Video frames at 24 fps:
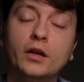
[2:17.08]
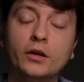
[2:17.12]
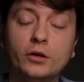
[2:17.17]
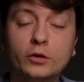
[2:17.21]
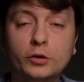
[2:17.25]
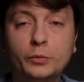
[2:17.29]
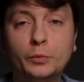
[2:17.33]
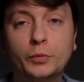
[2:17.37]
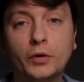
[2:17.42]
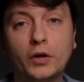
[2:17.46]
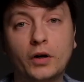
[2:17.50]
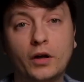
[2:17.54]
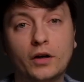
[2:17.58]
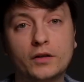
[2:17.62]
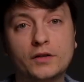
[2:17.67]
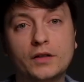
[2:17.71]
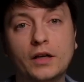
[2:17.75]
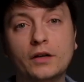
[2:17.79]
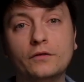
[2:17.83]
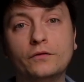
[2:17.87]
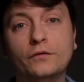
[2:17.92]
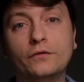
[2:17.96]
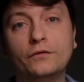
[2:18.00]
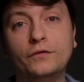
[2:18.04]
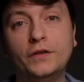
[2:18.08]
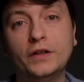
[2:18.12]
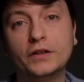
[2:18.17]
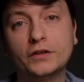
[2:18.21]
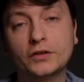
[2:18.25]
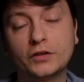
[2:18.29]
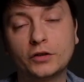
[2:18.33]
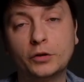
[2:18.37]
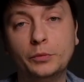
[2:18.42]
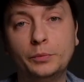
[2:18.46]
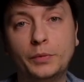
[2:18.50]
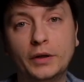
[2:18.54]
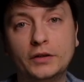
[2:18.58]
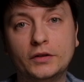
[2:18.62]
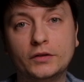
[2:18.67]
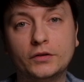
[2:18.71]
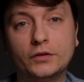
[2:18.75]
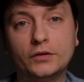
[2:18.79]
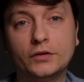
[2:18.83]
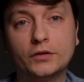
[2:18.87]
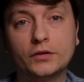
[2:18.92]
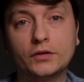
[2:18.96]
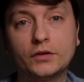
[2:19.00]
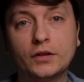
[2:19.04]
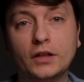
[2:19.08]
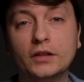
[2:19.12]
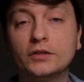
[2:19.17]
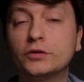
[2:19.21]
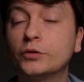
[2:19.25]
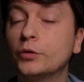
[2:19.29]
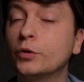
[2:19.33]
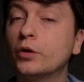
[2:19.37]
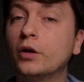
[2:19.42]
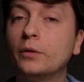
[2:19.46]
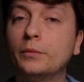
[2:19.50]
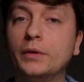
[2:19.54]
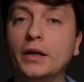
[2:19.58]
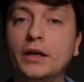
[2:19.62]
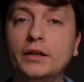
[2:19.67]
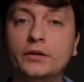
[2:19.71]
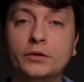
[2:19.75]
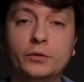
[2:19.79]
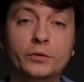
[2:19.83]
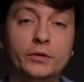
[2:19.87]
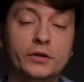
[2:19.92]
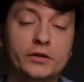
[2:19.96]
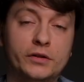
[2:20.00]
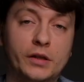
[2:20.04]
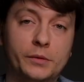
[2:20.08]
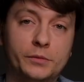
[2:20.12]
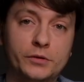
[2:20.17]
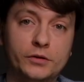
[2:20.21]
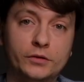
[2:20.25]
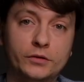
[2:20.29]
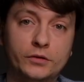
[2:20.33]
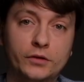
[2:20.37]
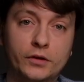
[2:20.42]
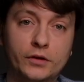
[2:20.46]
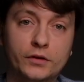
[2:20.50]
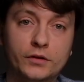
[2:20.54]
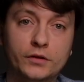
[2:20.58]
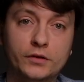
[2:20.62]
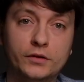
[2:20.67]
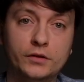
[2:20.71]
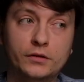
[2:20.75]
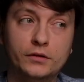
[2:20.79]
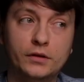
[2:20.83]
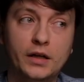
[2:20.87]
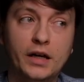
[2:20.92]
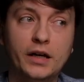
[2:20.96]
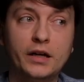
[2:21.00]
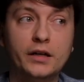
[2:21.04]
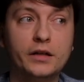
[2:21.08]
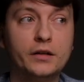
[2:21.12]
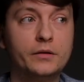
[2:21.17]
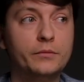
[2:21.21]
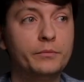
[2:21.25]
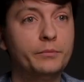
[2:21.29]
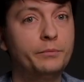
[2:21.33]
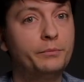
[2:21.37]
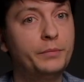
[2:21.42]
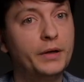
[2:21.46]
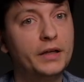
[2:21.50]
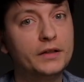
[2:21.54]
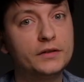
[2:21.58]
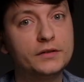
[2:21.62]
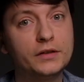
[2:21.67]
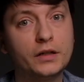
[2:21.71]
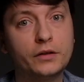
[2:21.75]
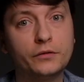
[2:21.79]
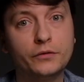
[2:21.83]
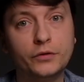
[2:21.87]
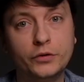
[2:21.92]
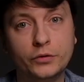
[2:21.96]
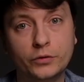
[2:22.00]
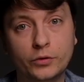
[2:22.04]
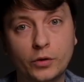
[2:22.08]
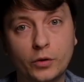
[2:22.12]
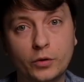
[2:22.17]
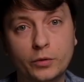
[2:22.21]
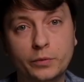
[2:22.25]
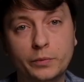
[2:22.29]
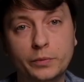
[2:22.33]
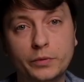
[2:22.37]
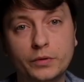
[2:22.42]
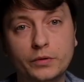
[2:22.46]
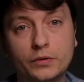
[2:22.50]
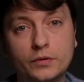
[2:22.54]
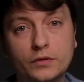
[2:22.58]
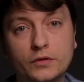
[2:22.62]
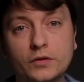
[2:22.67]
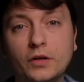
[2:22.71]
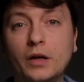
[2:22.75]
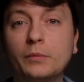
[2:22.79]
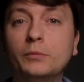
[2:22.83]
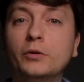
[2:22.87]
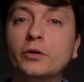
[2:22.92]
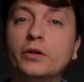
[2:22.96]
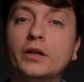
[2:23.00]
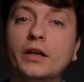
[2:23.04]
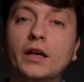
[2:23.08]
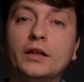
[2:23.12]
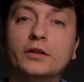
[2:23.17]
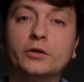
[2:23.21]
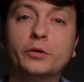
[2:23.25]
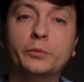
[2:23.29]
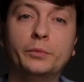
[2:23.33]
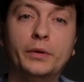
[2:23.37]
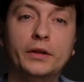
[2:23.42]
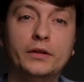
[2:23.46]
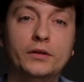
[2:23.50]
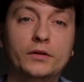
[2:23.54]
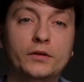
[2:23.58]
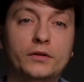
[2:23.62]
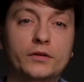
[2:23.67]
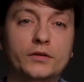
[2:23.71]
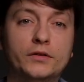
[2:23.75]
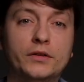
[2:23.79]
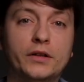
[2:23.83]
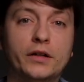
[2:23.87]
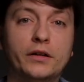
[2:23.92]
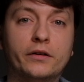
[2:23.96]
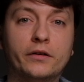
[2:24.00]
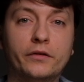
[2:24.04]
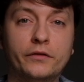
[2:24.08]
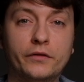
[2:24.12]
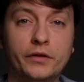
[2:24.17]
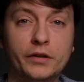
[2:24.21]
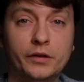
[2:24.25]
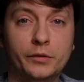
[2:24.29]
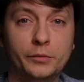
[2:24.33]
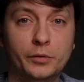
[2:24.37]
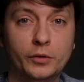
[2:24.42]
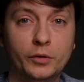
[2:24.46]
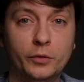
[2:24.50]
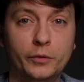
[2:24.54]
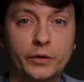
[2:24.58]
good products have fierce competitors, and True Gum ain't no exception to this. I am based out of Europe, so I'm looking at competitors that are available over